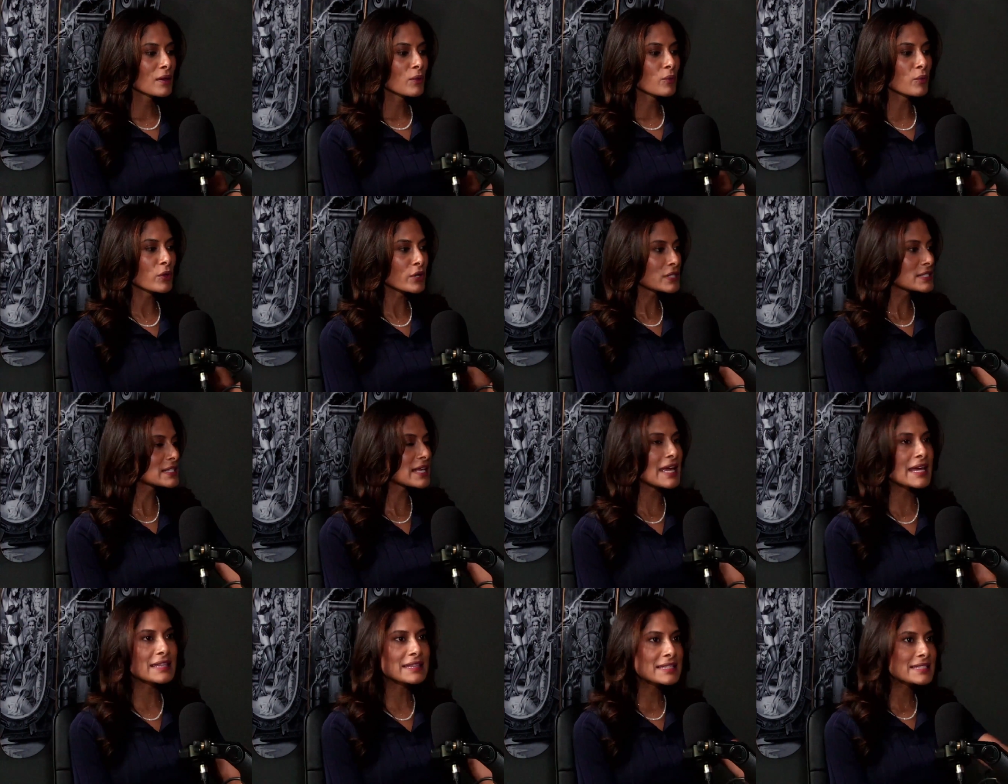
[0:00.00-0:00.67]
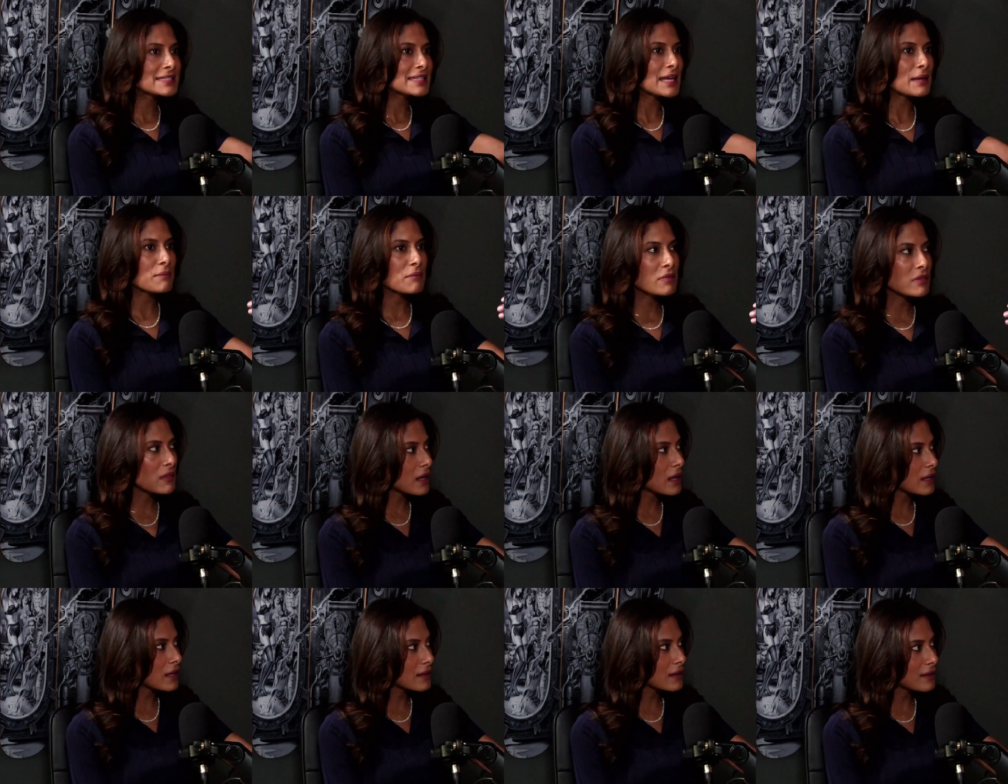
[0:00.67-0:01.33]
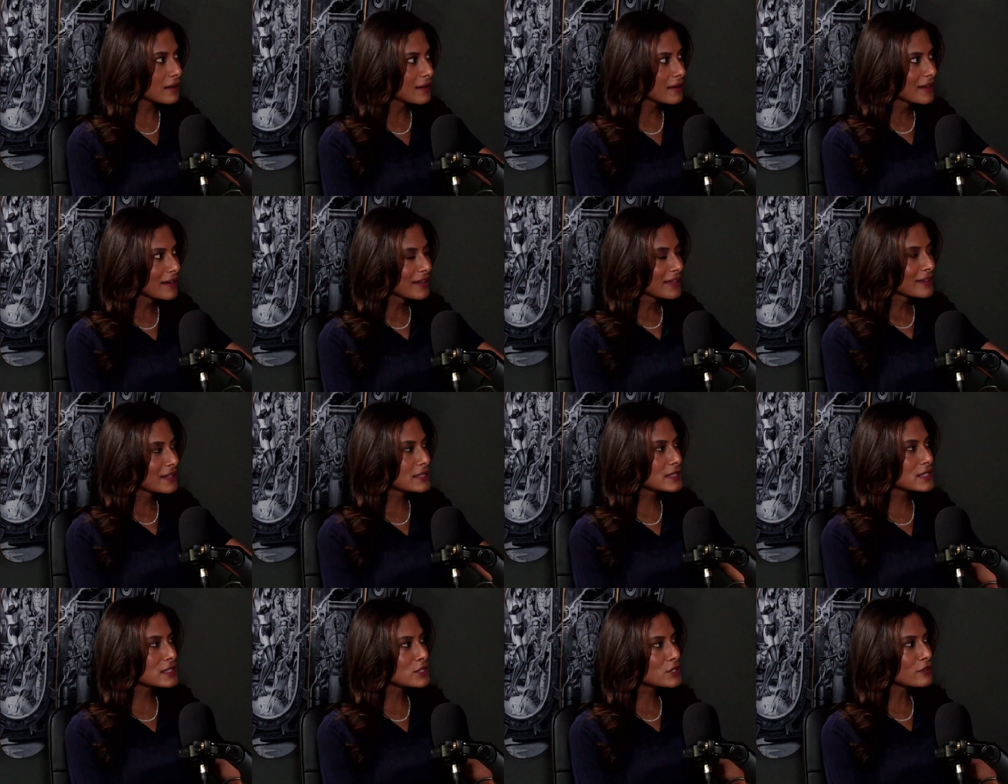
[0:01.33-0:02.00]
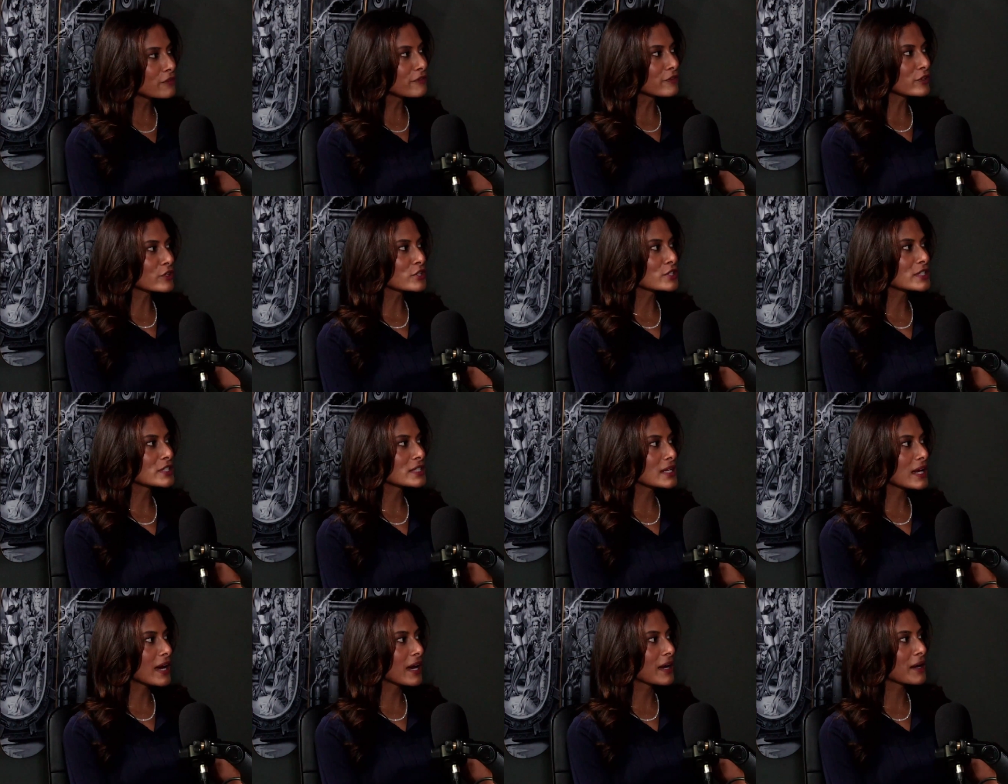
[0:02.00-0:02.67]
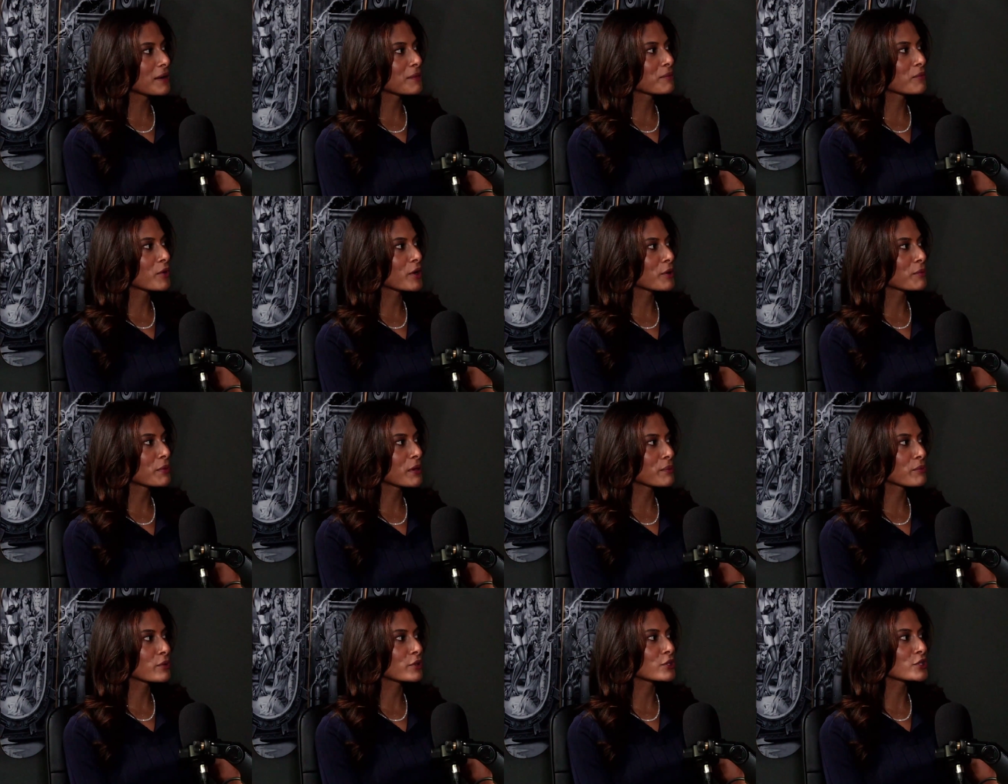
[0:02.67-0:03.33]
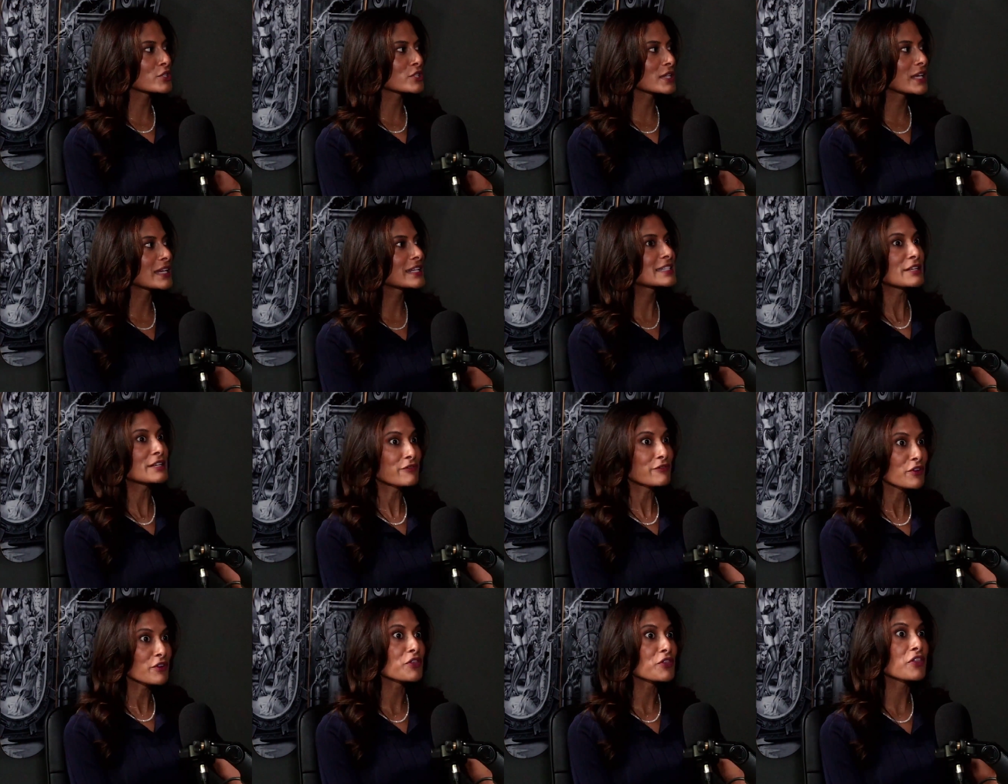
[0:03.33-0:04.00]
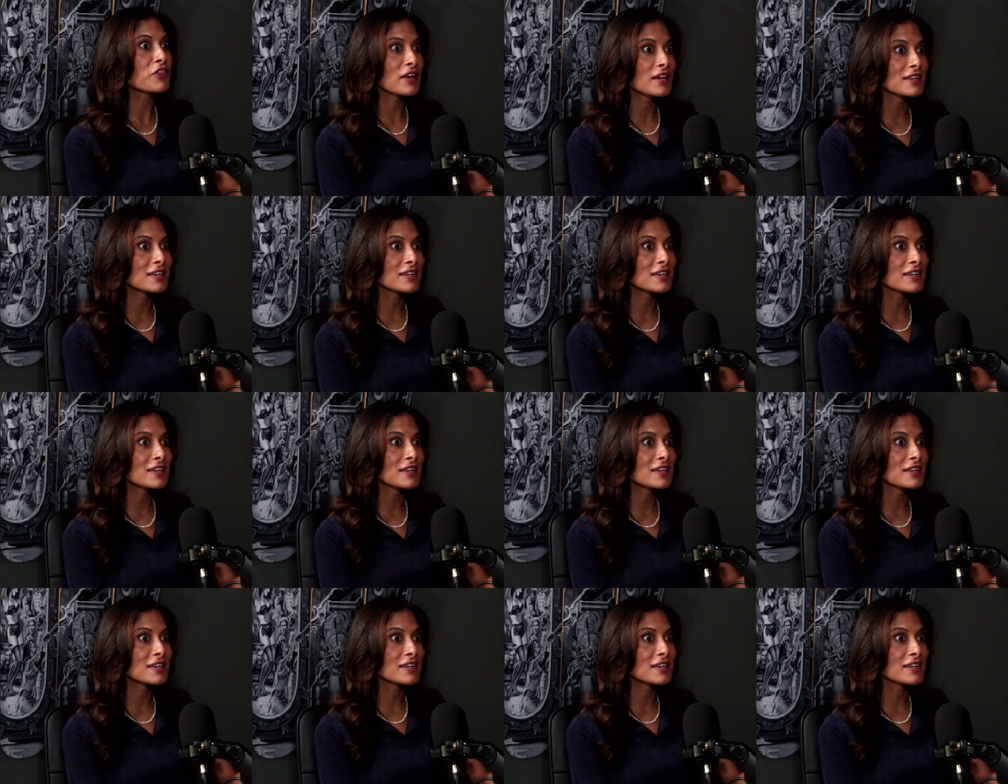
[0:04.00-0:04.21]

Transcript: we're saying the same thing. This is the first time where people are saying different things.